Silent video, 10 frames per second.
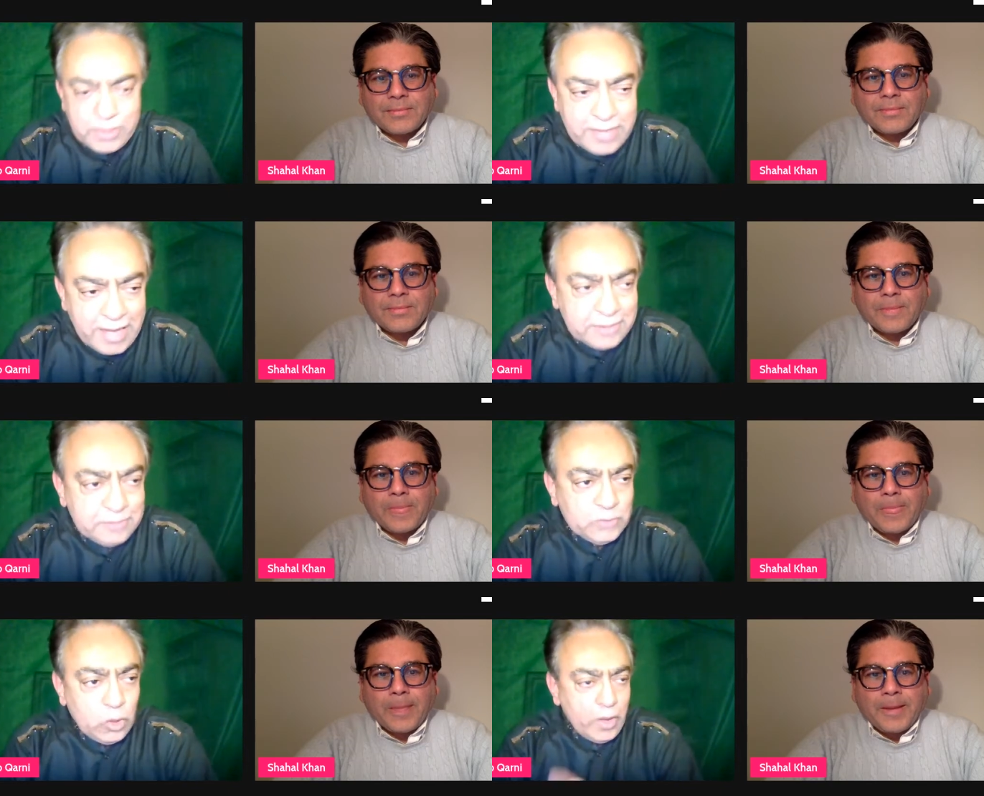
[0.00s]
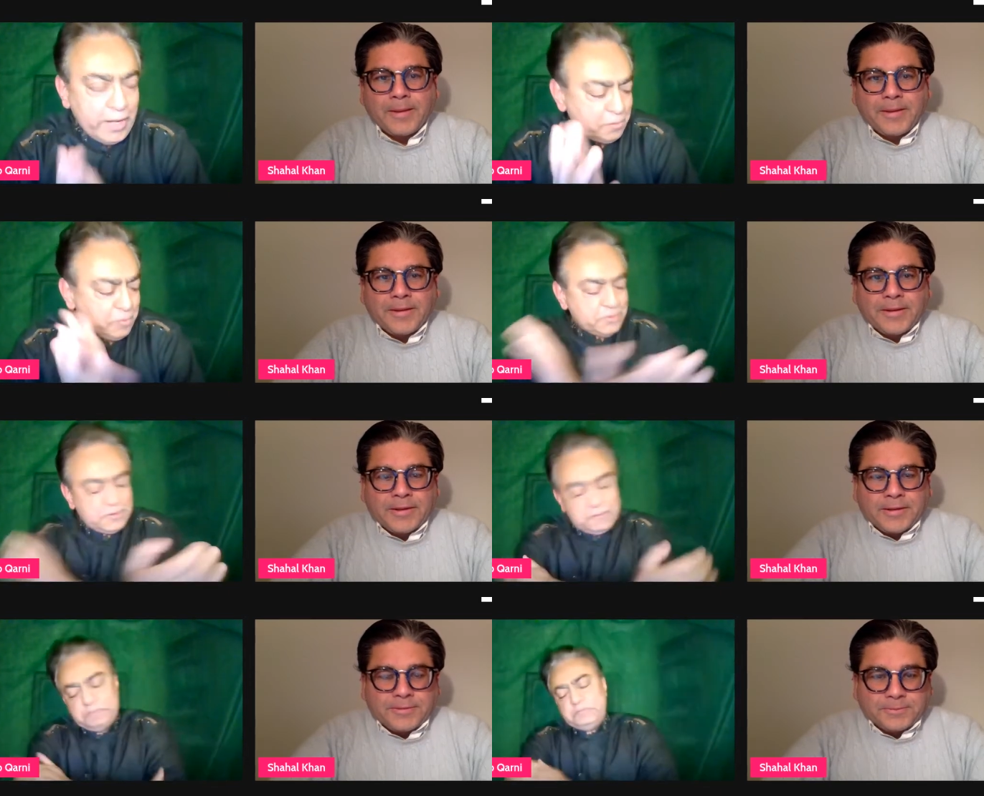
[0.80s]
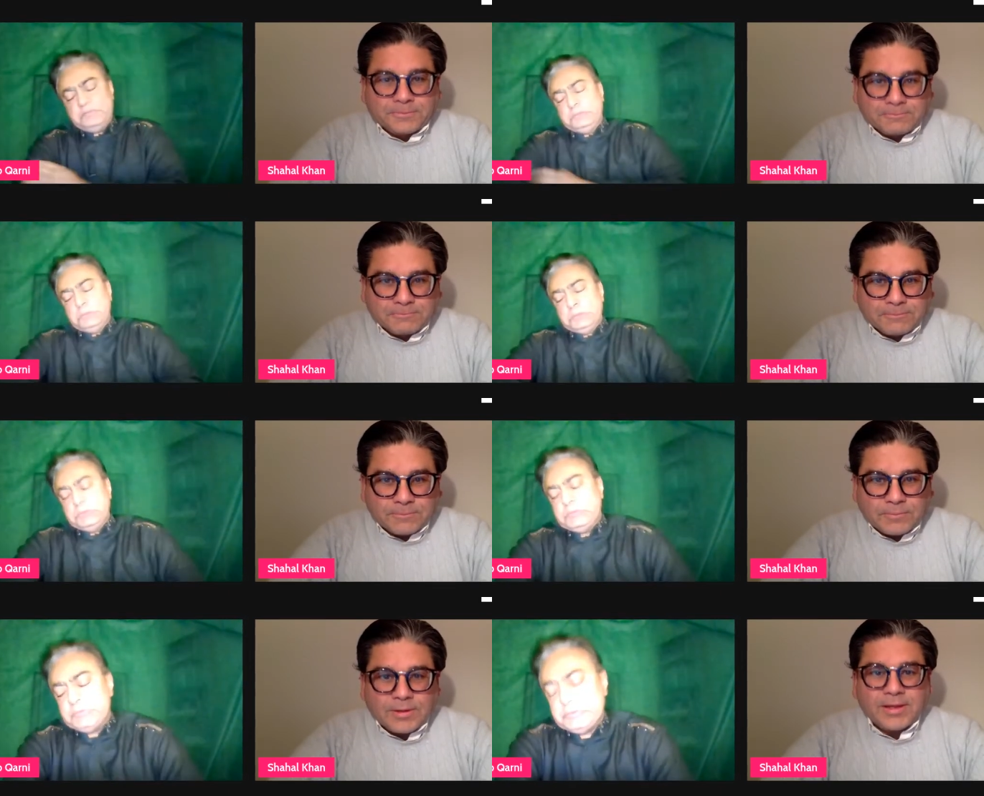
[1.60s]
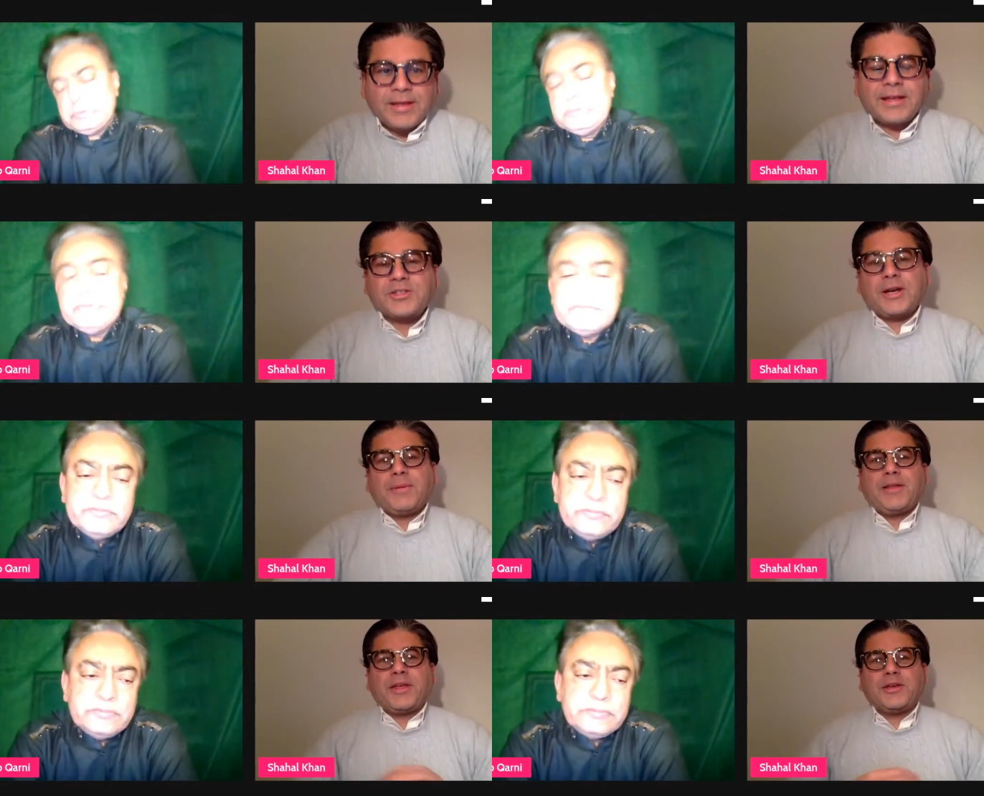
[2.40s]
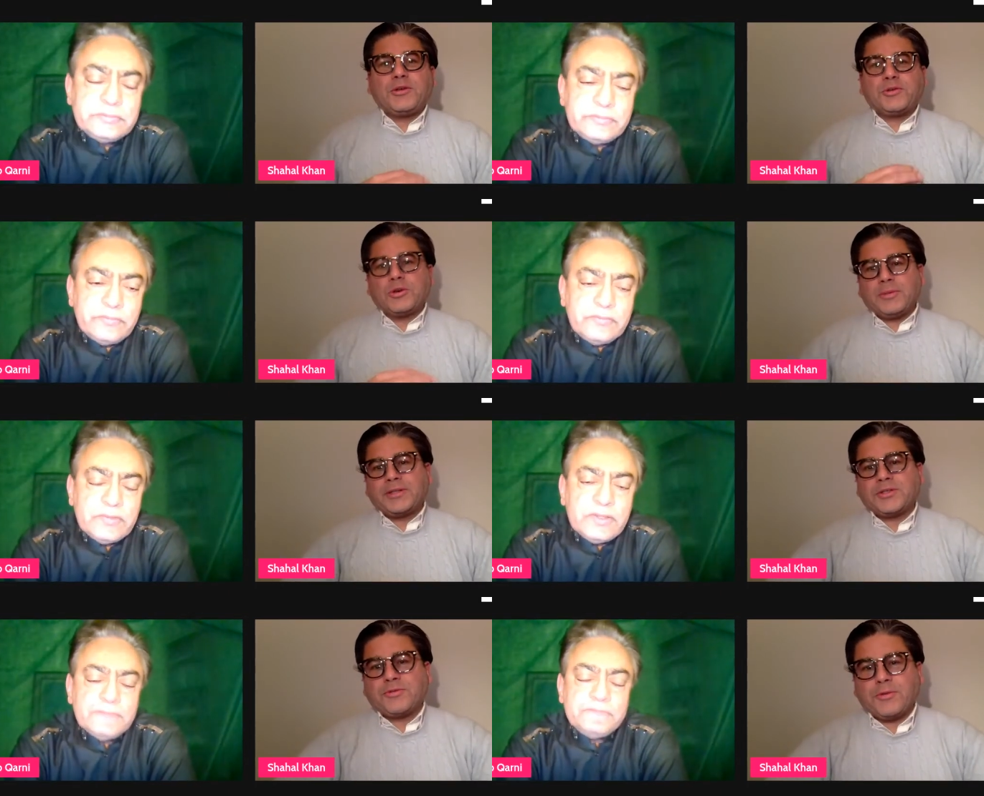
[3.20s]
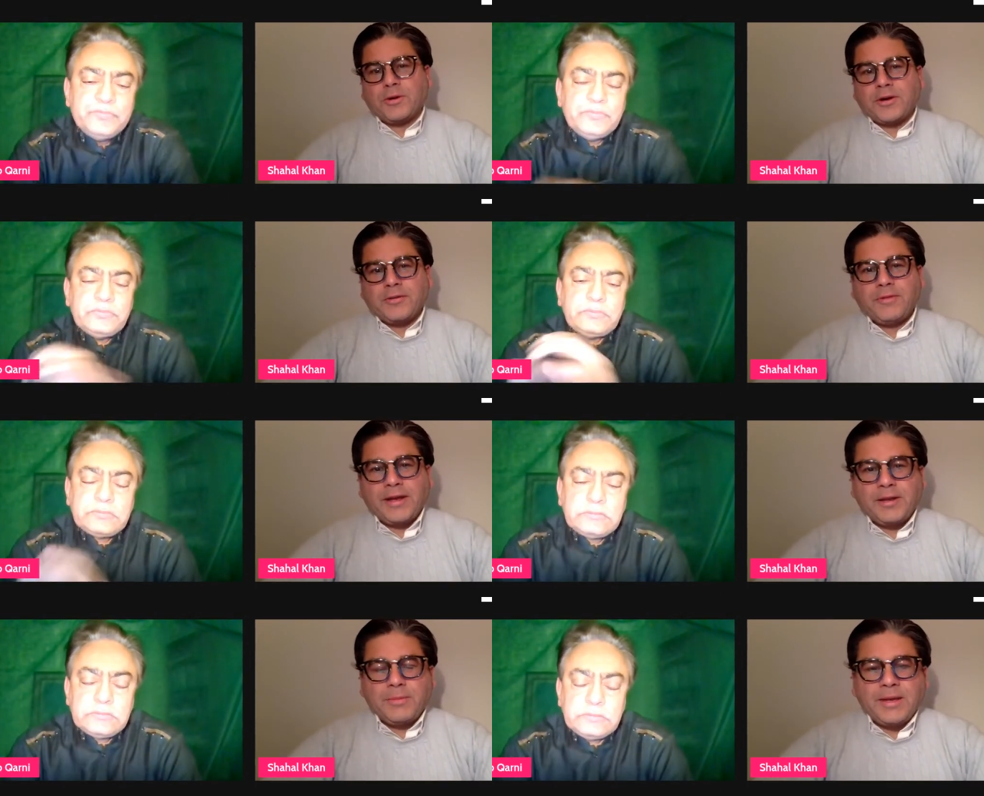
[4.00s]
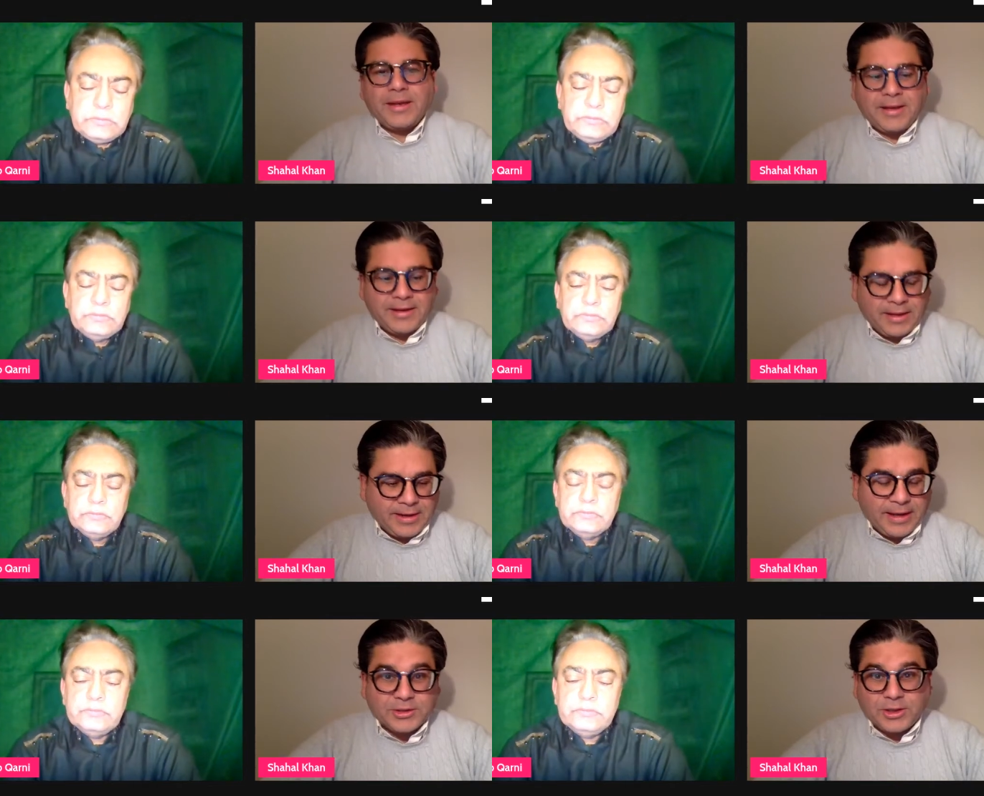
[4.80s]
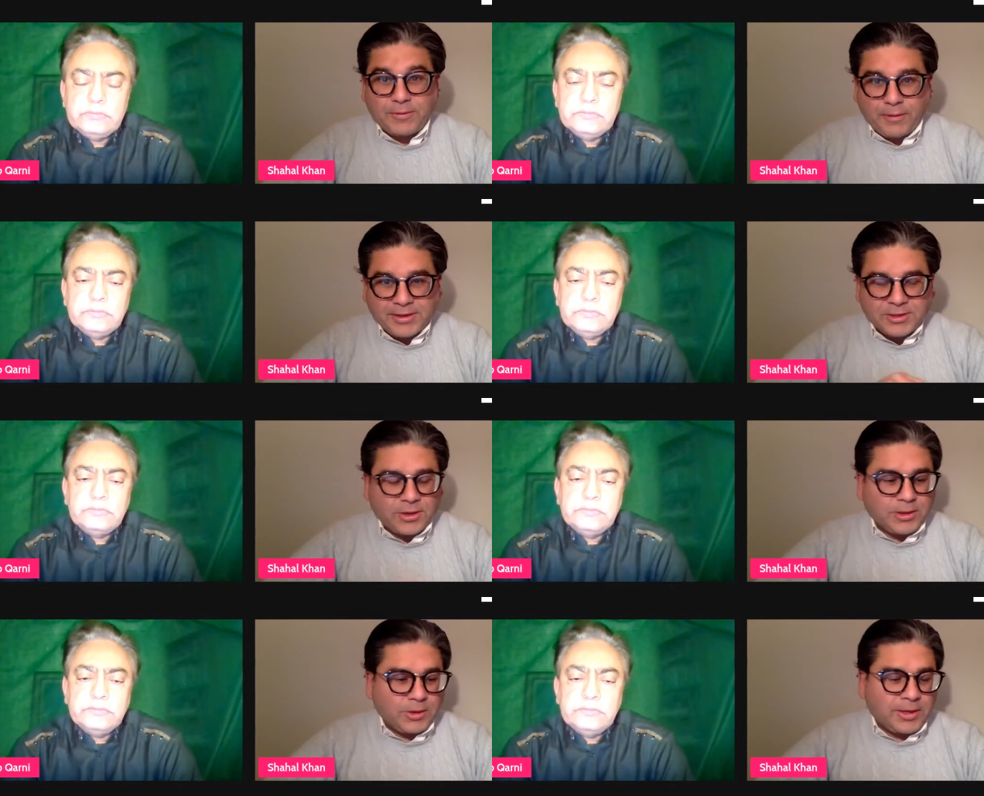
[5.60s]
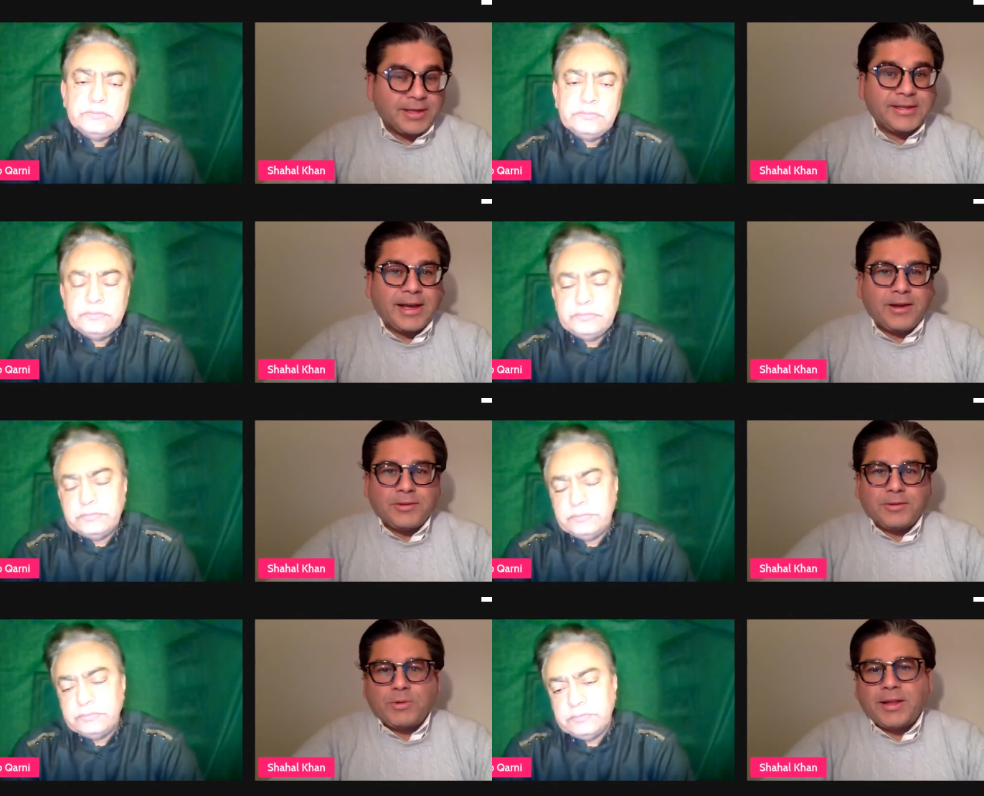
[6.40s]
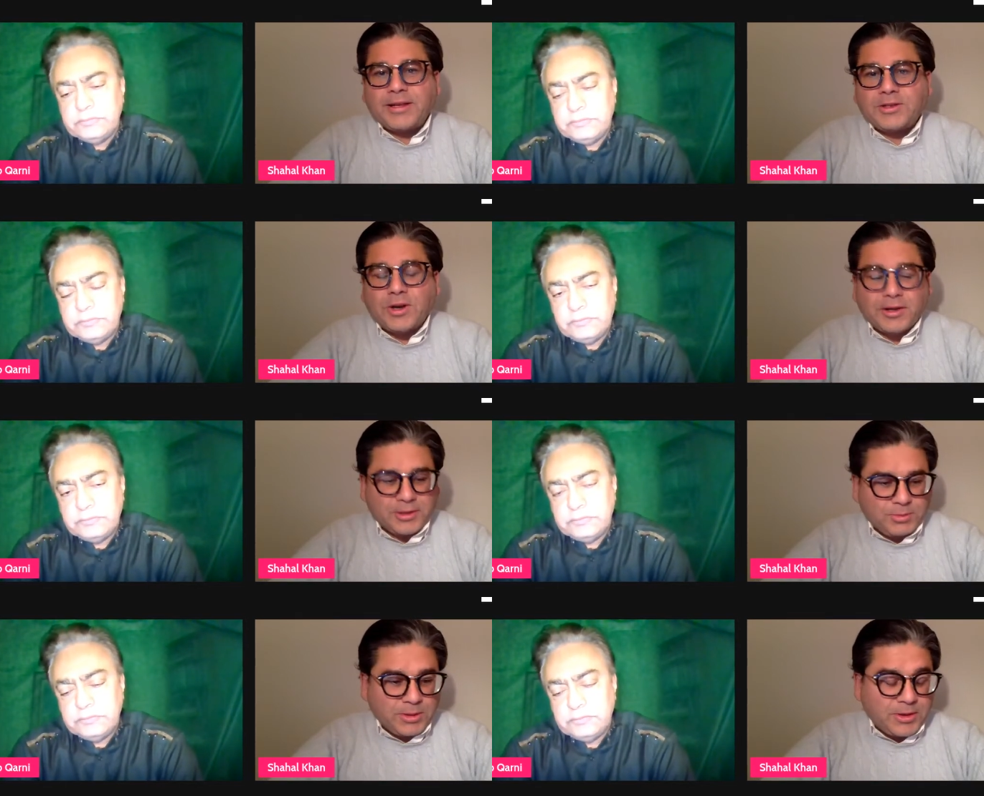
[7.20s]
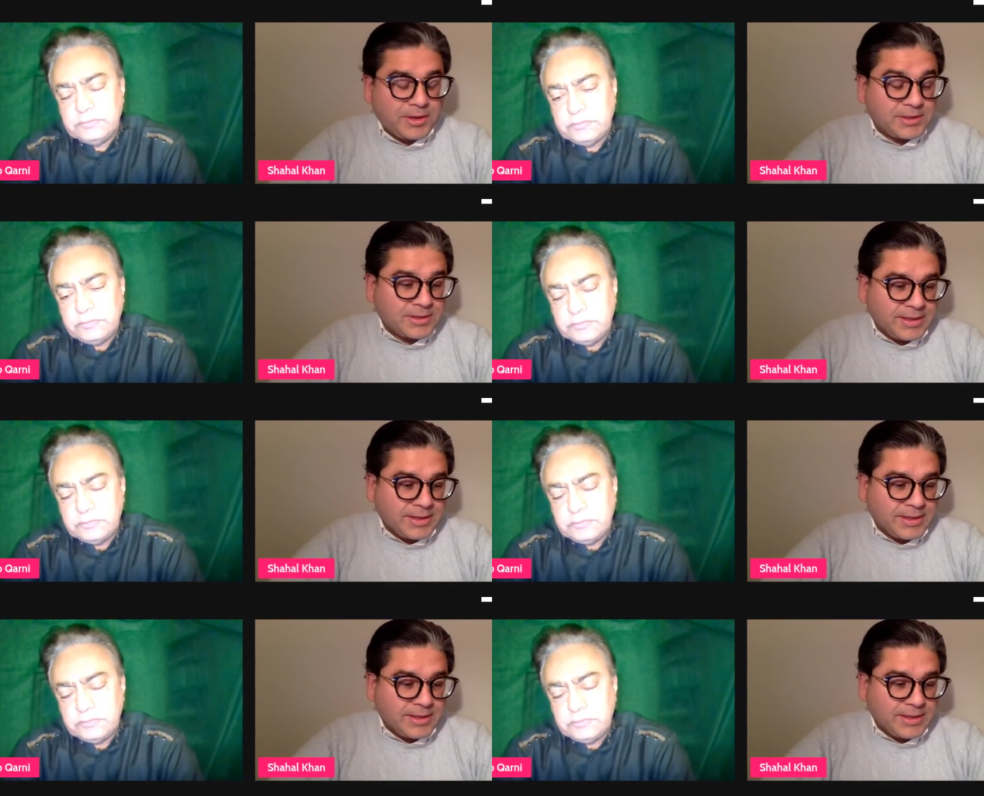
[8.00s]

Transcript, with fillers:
Speaker 1: with that? Go ahead.
Speaker 2: Uh, yeah, Shabai, thank you so much for inviting me. And and actually, if I start looking down while I talk, it's because